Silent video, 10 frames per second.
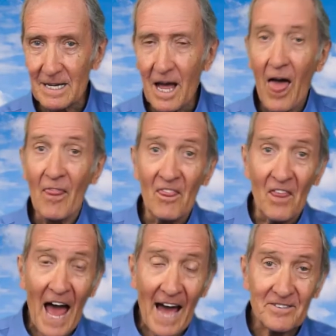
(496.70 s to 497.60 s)

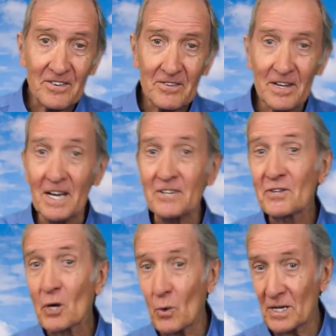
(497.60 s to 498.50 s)
That is the
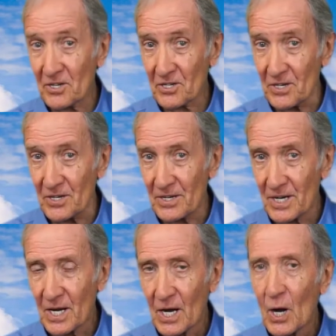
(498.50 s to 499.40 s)
question.
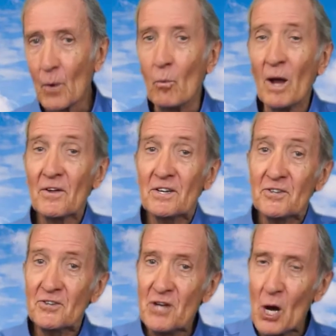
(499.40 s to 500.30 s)
Whether 'tis
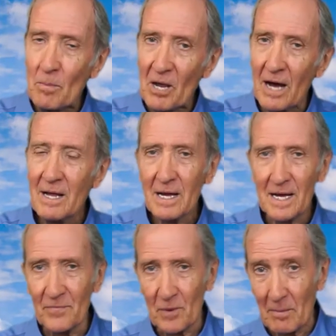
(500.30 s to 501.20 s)
nobler
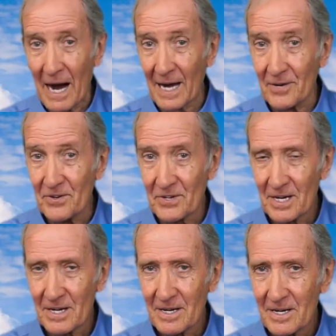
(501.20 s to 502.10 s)
in the mind
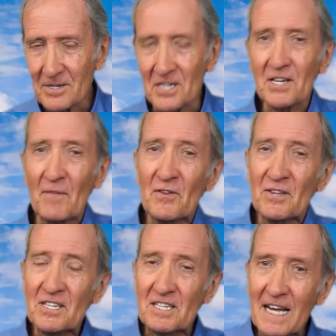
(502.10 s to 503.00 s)
to suffer the
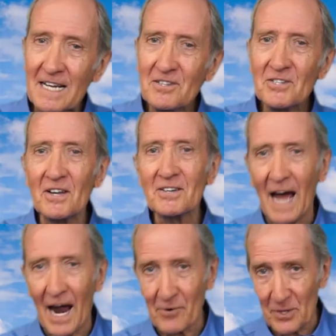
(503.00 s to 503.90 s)
slings and
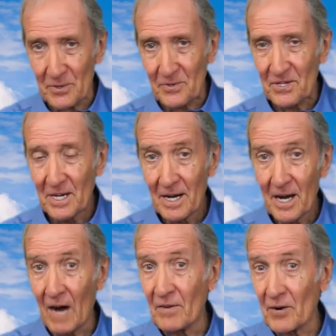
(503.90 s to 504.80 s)
arrows
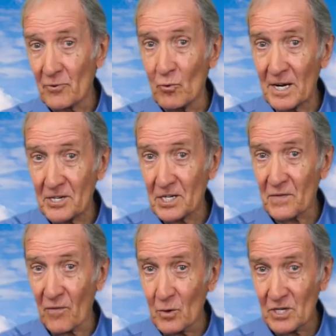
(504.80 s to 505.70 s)
of outrageous
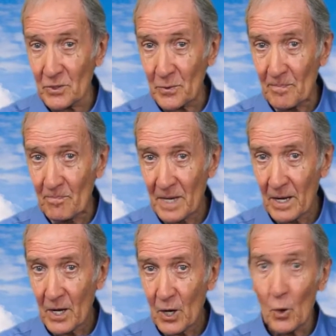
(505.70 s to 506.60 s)
fortune,
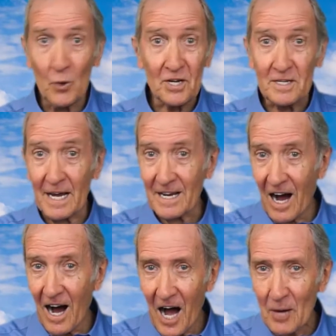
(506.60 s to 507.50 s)
or to take
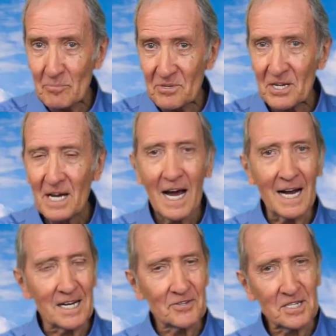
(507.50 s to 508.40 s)
arms
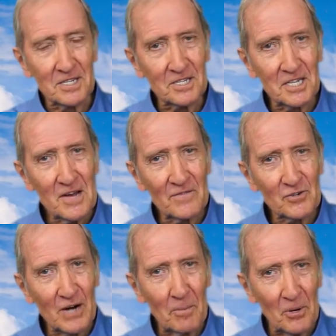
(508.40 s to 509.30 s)
against a sea of
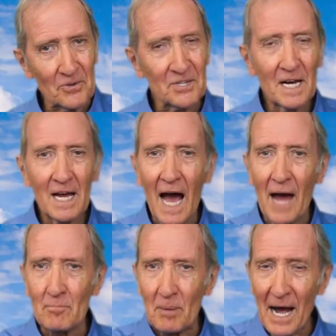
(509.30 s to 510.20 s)
troubles
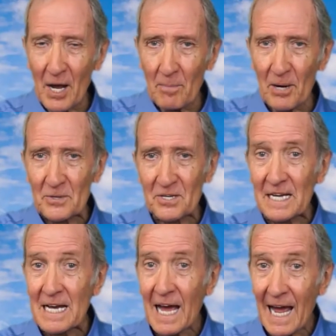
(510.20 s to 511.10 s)
and by opposing
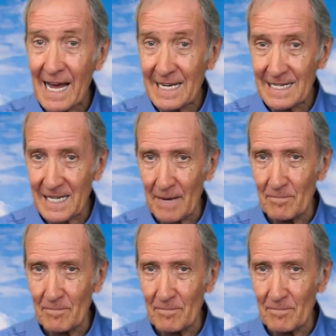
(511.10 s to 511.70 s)
end them.